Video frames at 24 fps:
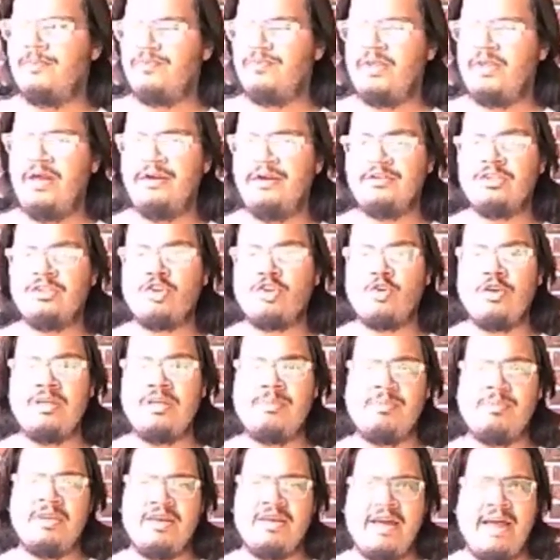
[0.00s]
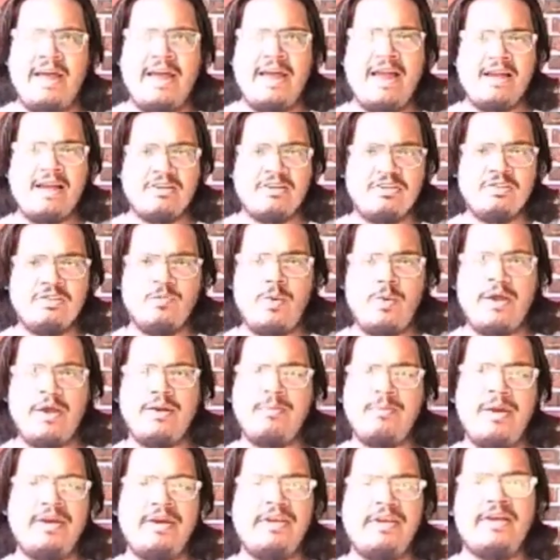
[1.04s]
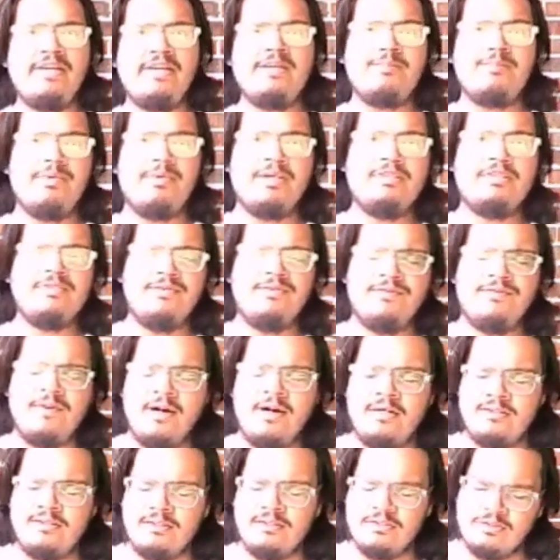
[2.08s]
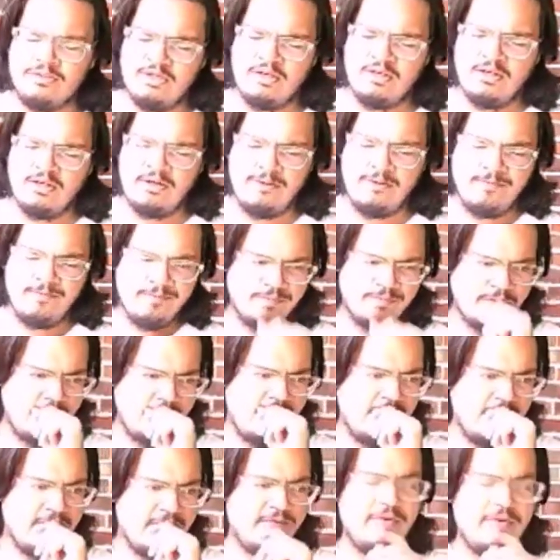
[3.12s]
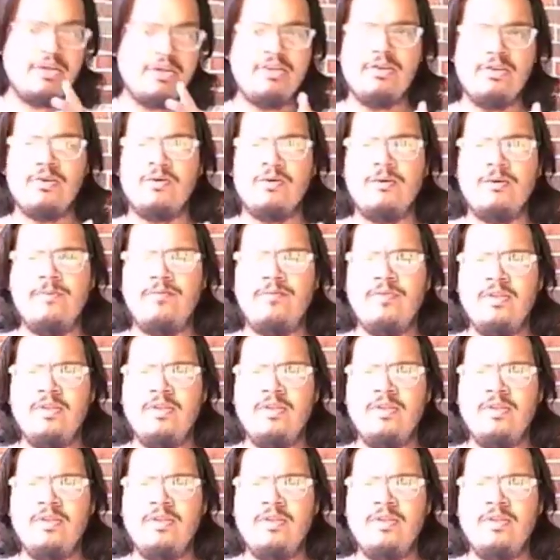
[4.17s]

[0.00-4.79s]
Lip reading: and it's creepy, and I actually recommend anybody to find this video.